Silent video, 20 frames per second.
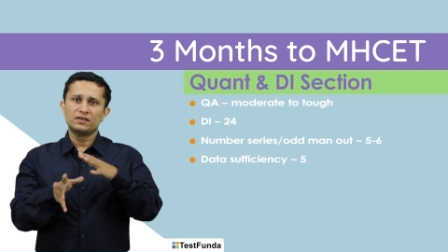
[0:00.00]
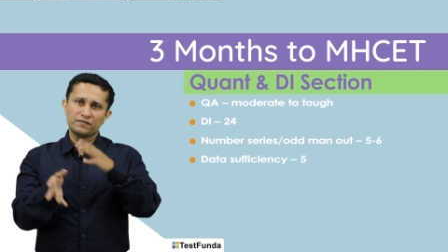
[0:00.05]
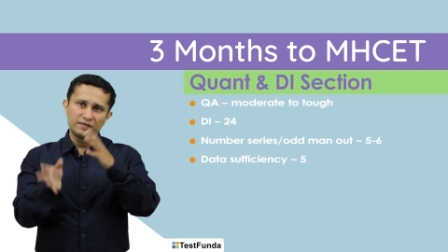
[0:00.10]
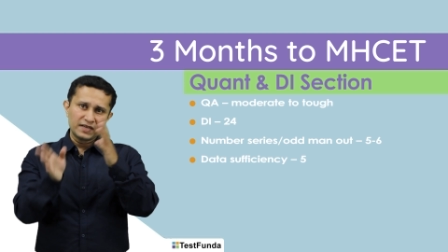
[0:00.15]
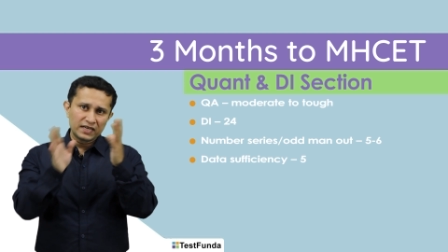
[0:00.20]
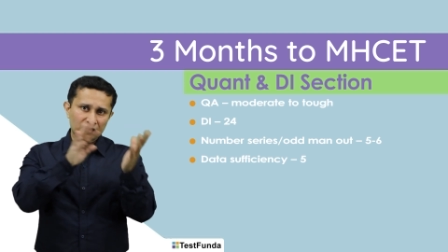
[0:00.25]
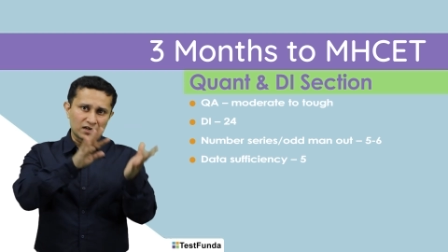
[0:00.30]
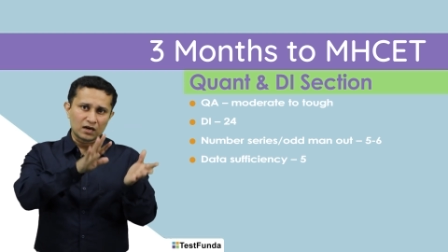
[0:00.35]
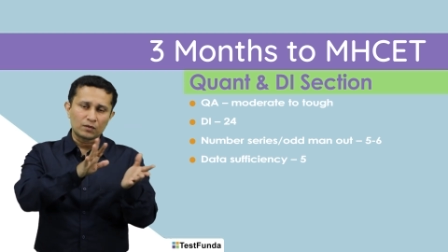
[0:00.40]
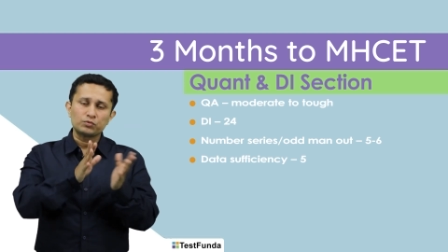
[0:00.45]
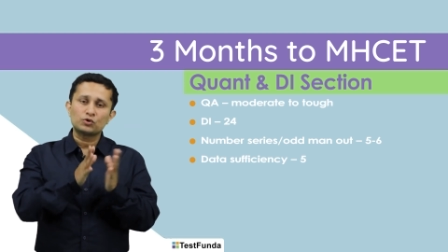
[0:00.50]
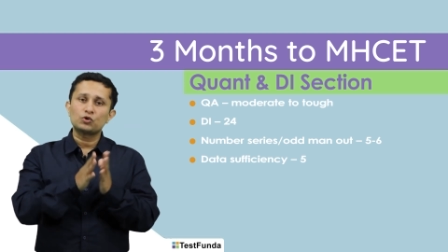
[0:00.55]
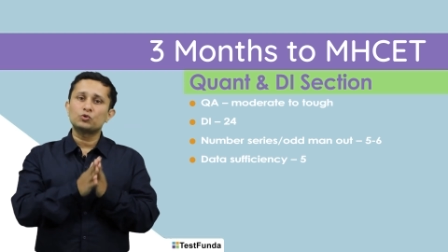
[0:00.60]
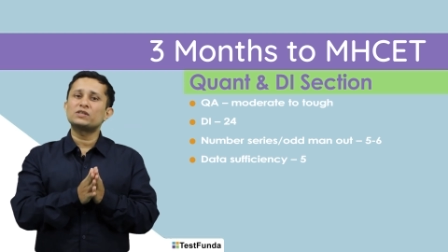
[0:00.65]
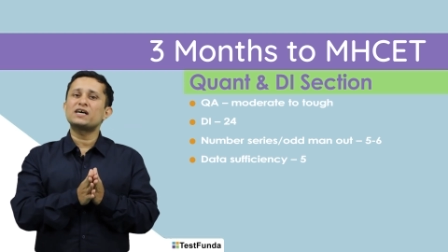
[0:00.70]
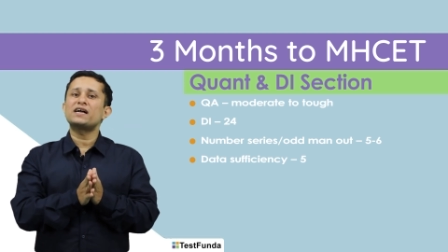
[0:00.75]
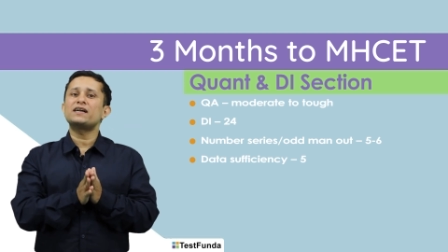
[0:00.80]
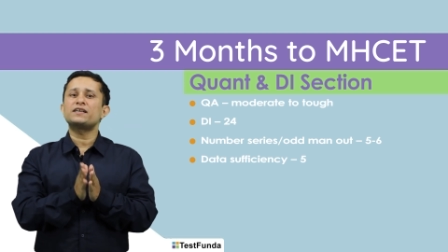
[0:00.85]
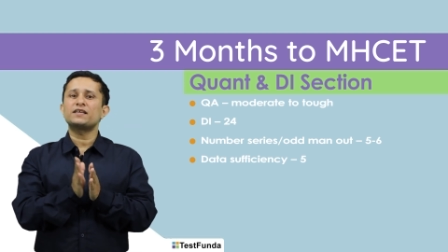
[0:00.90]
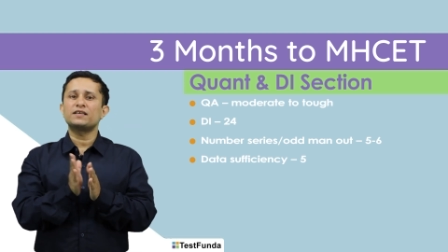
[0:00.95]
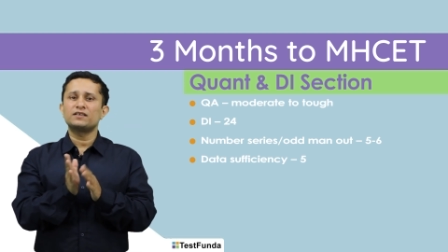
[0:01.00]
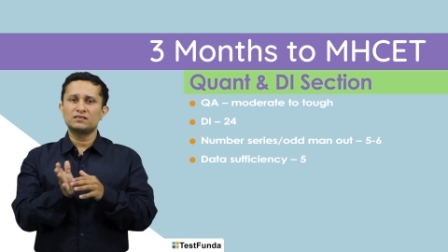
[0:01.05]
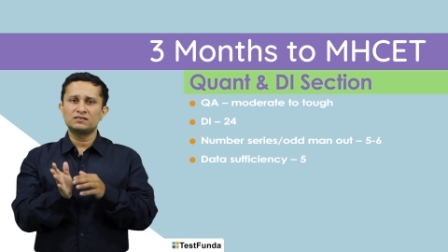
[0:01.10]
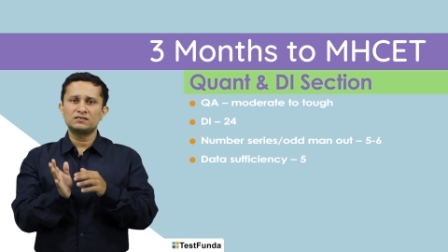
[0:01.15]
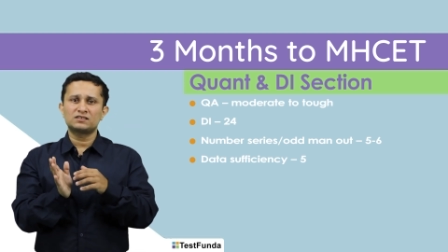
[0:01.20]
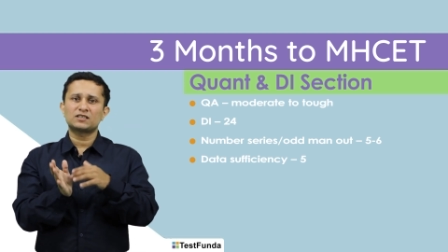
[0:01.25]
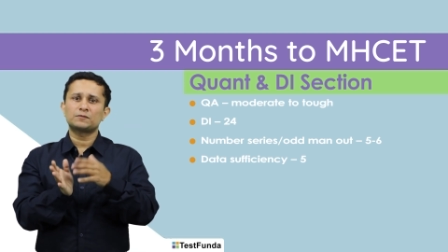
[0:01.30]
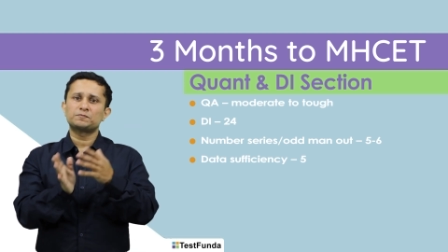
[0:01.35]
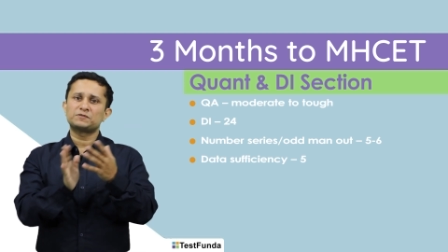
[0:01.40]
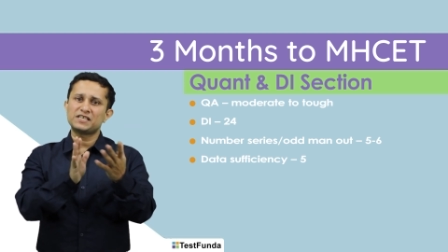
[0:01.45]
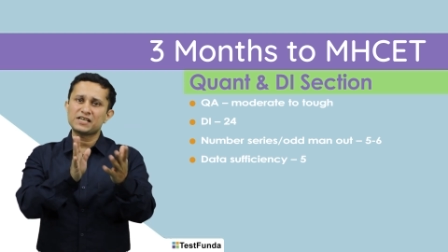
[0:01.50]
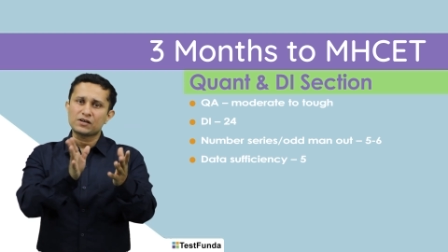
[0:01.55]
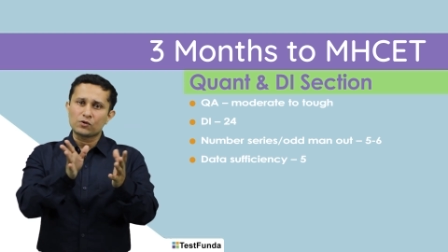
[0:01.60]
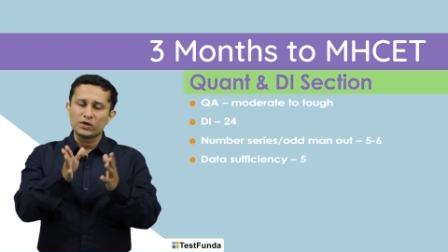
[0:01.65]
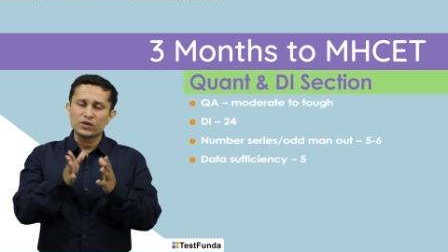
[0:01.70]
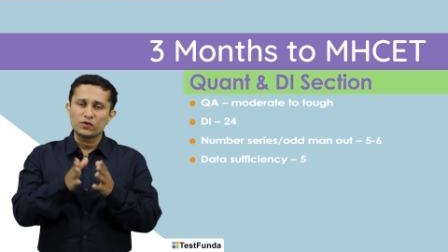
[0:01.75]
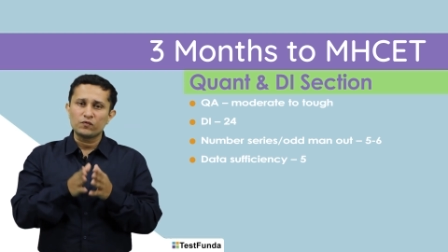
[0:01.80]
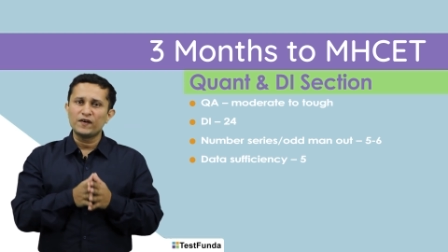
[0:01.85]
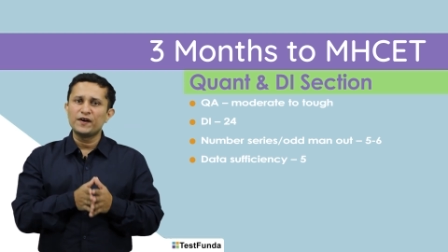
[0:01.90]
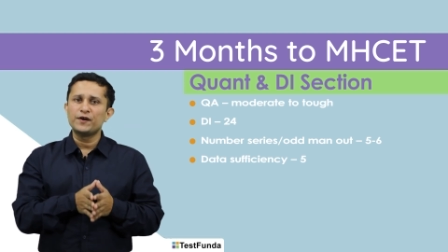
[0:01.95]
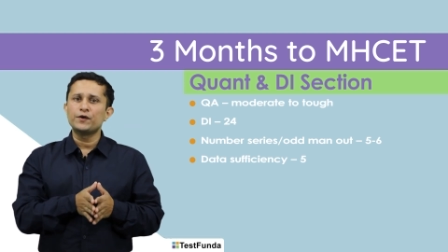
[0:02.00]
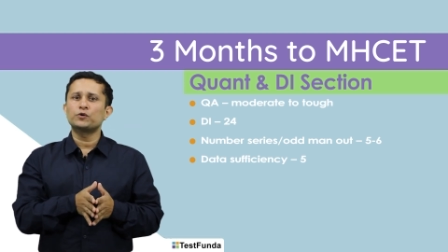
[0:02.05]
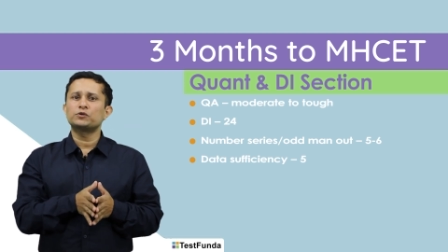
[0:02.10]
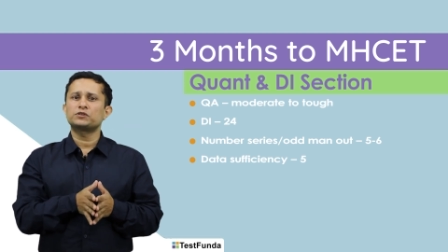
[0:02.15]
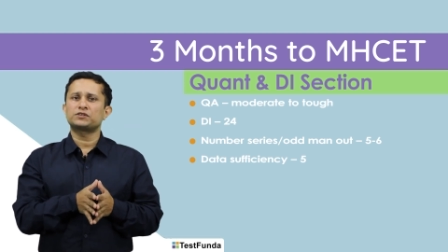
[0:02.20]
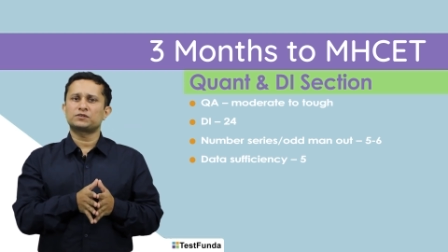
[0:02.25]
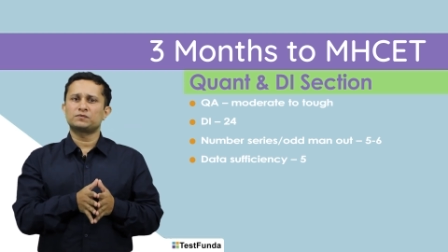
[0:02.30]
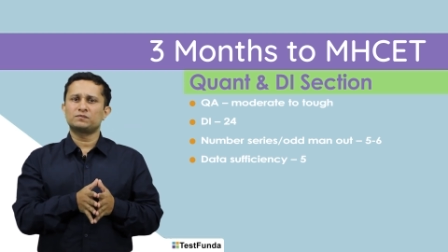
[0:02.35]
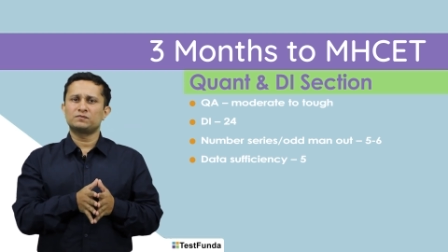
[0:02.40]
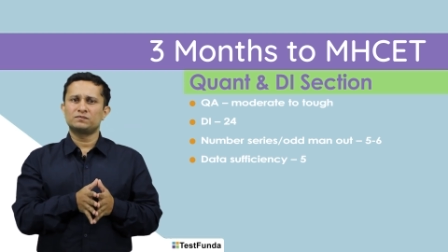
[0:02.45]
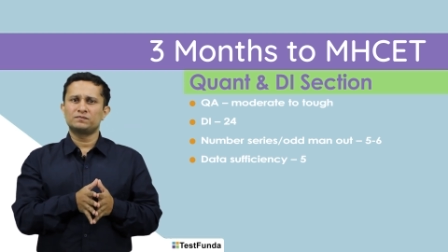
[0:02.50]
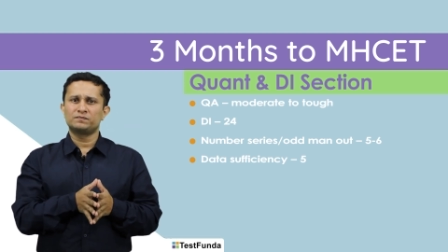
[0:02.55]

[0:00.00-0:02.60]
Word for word: We'll come to that in subsequent videos.